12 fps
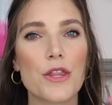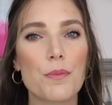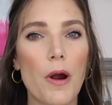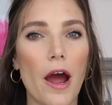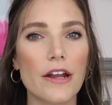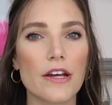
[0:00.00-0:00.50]
the
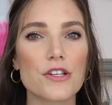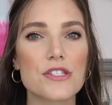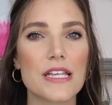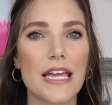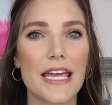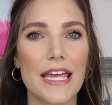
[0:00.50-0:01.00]

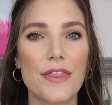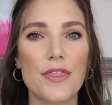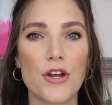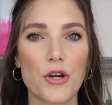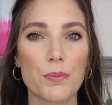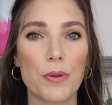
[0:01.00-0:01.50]
products in
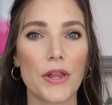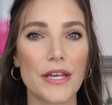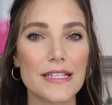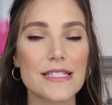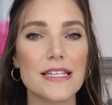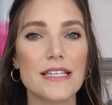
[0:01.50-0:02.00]
their
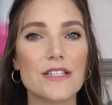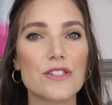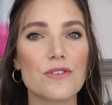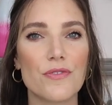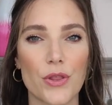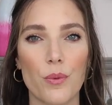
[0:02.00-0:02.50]

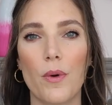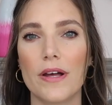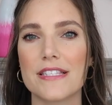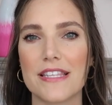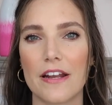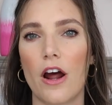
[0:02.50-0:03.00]
places for the
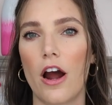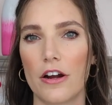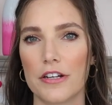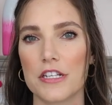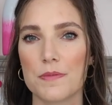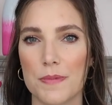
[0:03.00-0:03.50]
ones that
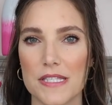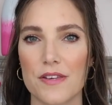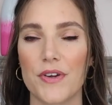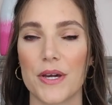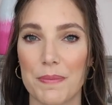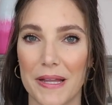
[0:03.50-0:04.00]
are in a
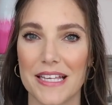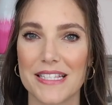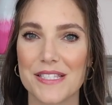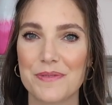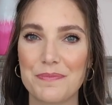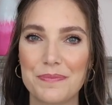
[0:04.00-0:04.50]
specific place.